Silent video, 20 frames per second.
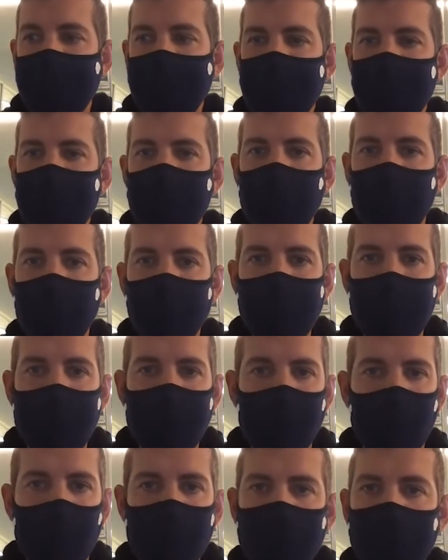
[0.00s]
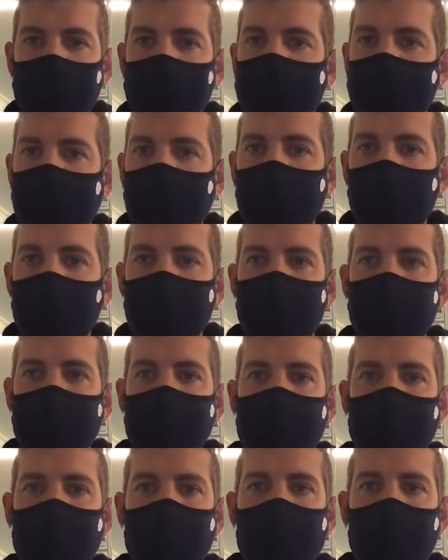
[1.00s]
saw a lot more blitzing off pick
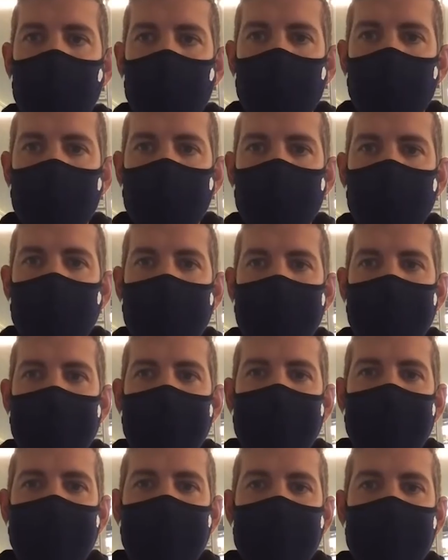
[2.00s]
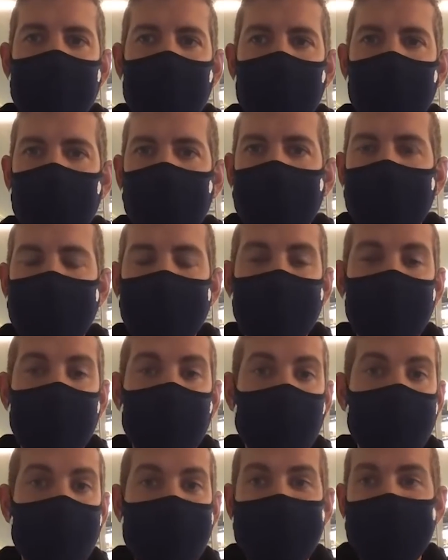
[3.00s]
and rolls. He saw a lot
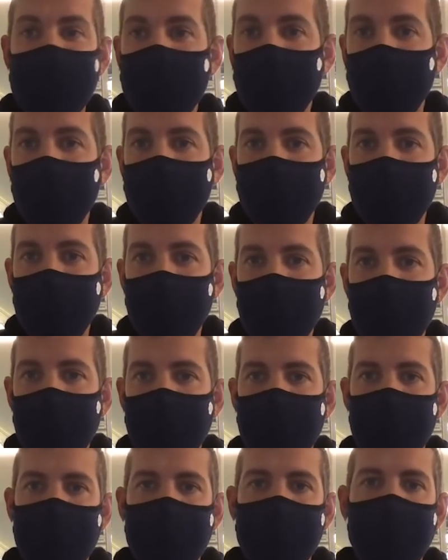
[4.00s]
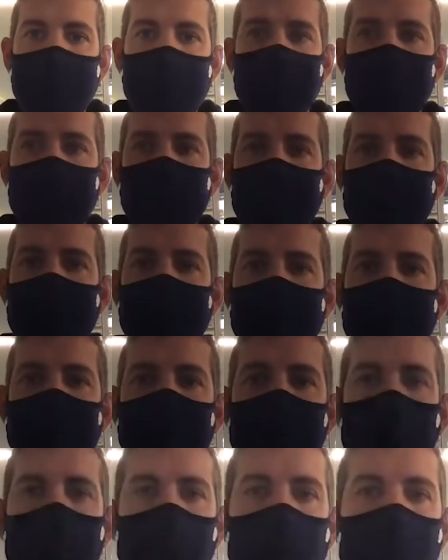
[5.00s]
different matchups than he had seen.
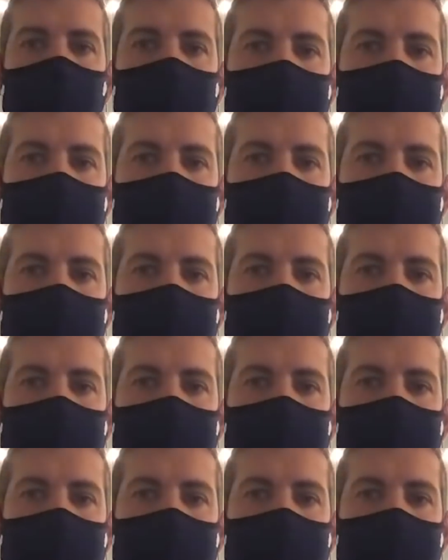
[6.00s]
So